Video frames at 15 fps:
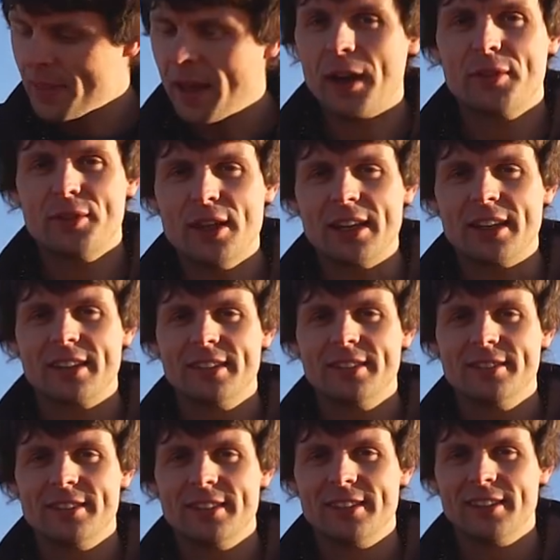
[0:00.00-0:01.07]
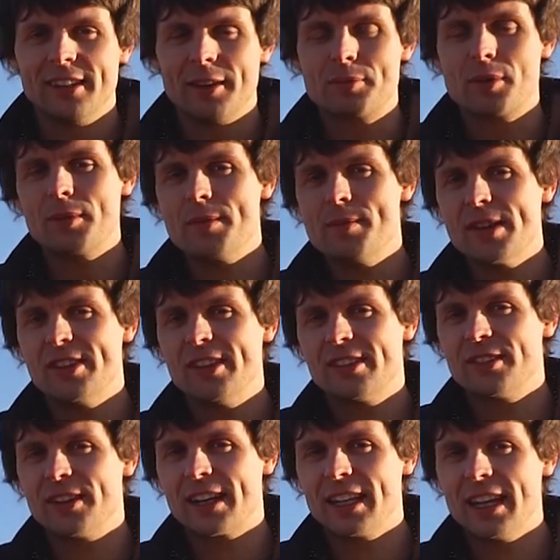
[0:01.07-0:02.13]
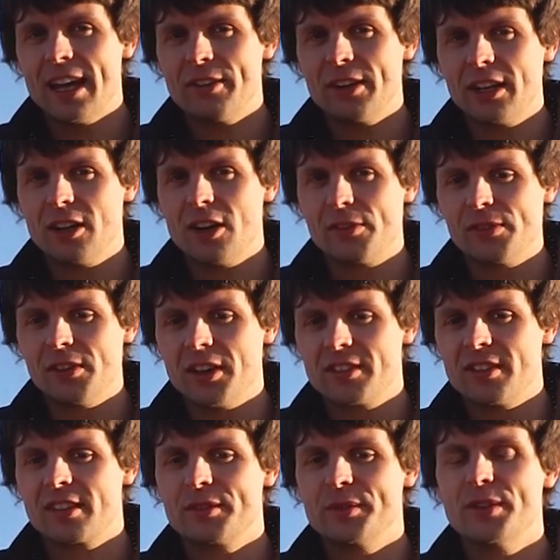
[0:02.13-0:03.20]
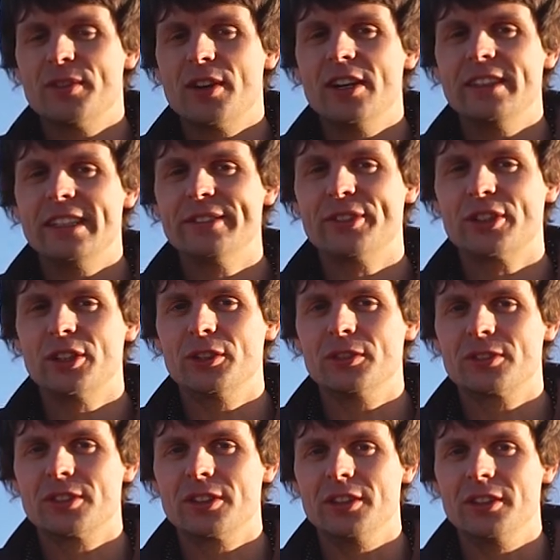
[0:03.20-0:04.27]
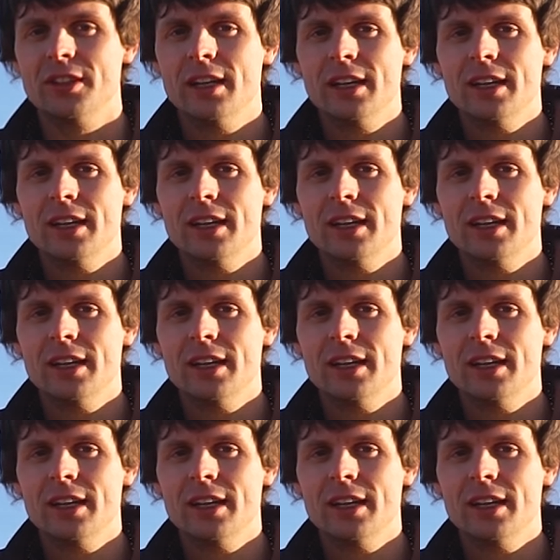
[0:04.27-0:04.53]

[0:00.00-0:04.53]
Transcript: I think. I'm probably missing something glaringly obvious. It's going to be very difficult to